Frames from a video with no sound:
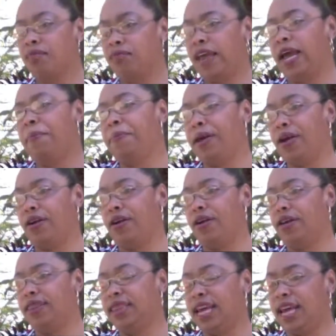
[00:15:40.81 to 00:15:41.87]
Think
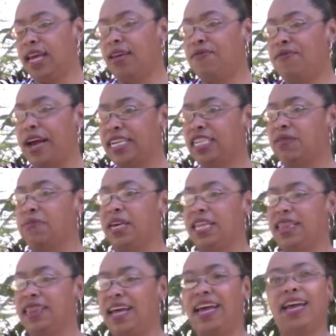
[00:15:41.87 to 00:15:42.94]
bigger. Think
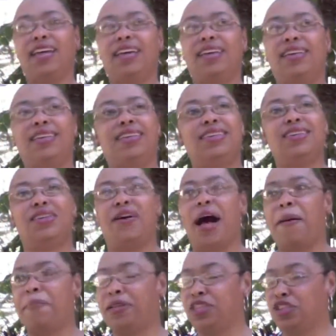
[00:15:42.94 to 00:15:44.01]
investment. Think, you know,
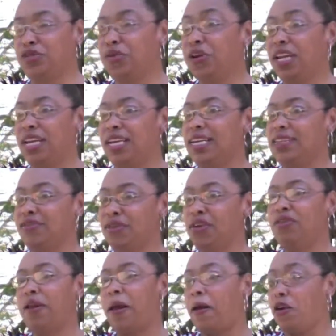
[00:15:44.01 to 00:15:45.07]
opportunities for
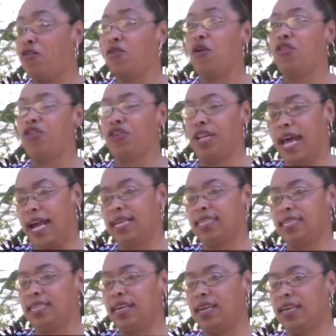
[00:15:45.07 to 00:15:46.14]
you to grow your
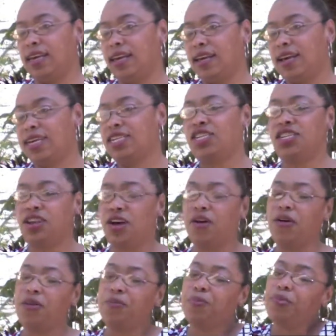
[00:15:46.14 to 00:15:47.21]
legacy.
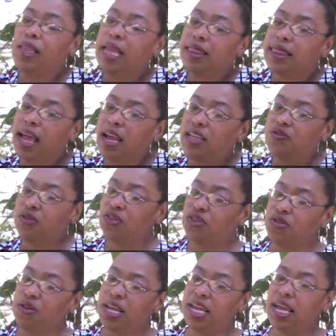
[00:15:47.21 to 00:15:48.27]
So thanks for
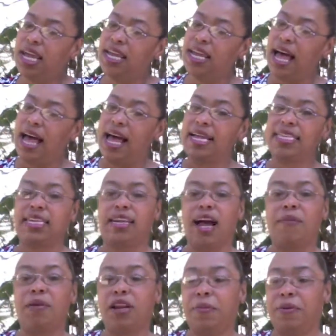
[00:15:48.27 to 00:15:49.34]
tuning in, guys. And
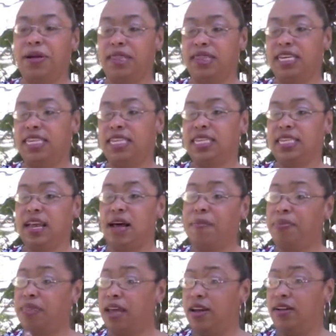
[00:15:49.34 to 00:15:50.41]
I'm going to put this up
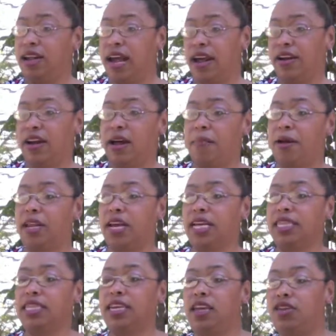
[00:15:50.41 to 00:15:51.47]
there later. And I'm going to
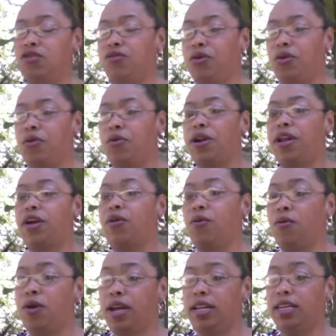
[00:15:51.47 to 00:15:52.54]
continue recording
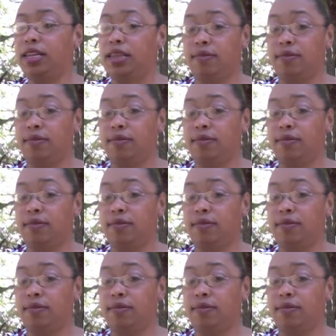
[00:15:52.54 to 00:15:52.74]
on